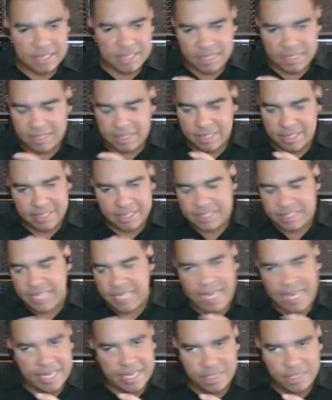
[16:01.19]
the
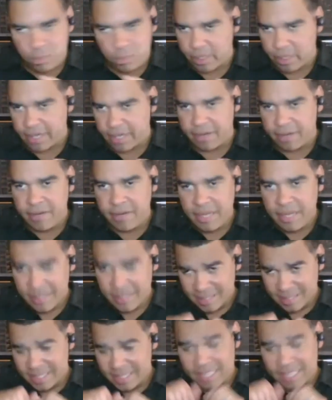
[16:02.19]
stage where
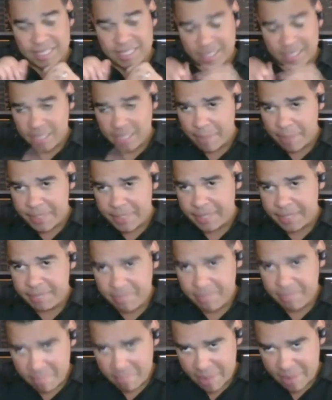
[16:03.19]
it's a good company.
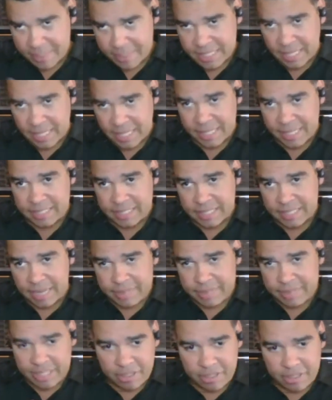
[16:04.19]
Maybe it's not like the
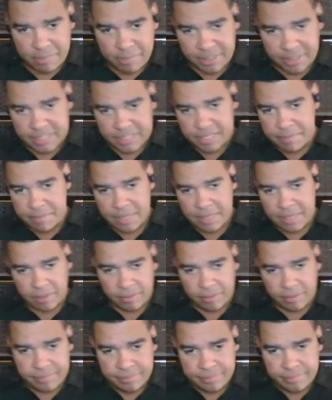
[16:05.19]
top tier, but it's in the
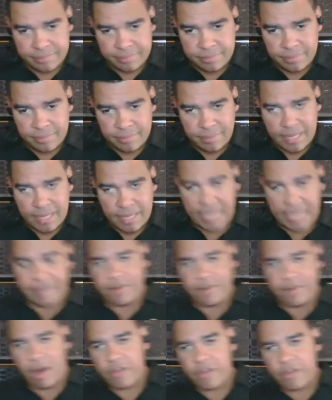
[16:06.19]
middle. And of
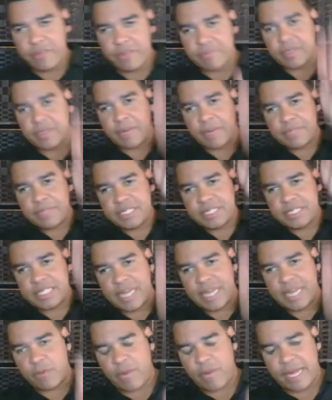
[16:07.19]
all the companies in
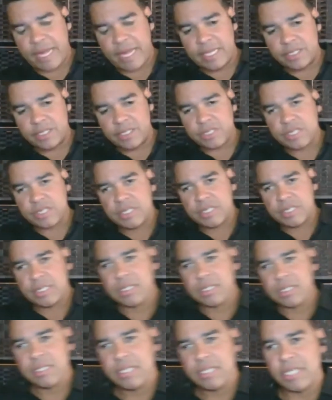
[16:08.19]
that range,
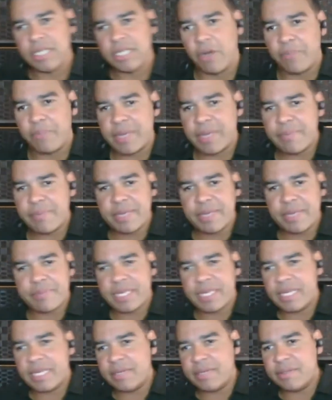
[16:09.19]
you know, be, be,
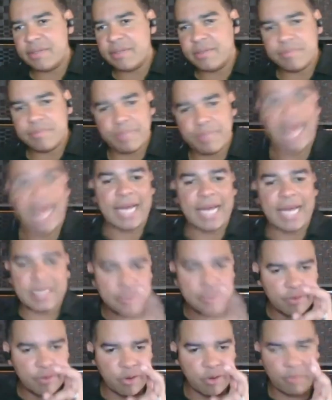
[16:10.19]
being black
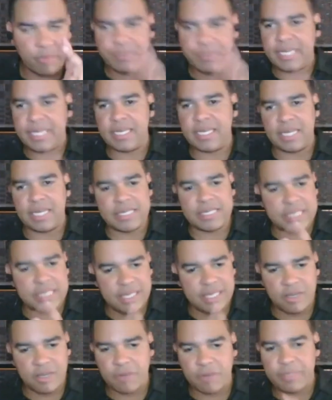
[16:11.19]
or being
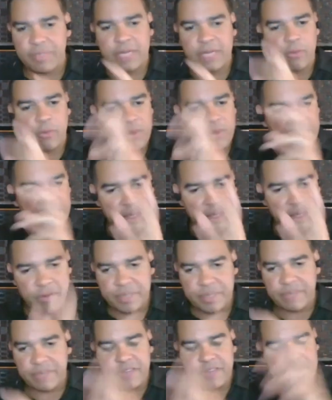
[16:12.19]
Latina or being woman or
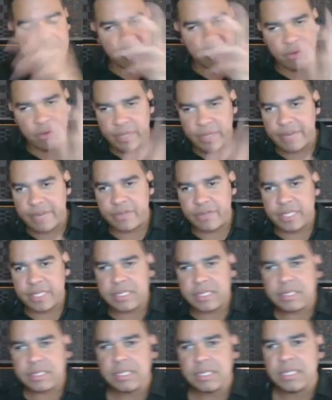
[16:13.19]
being female or whatever it
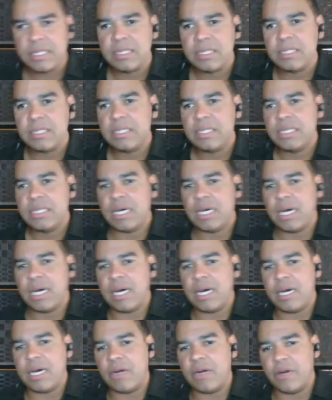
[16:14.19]
is,
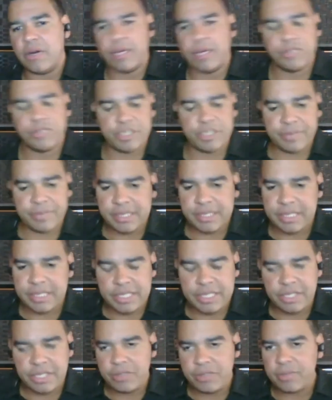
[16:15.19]
uh, or
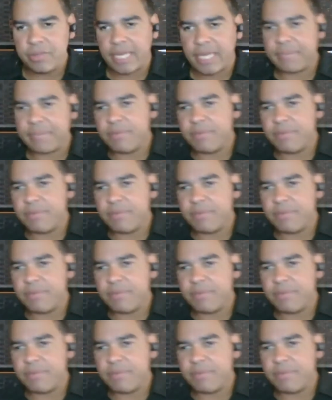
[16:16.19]
LGBTQ, like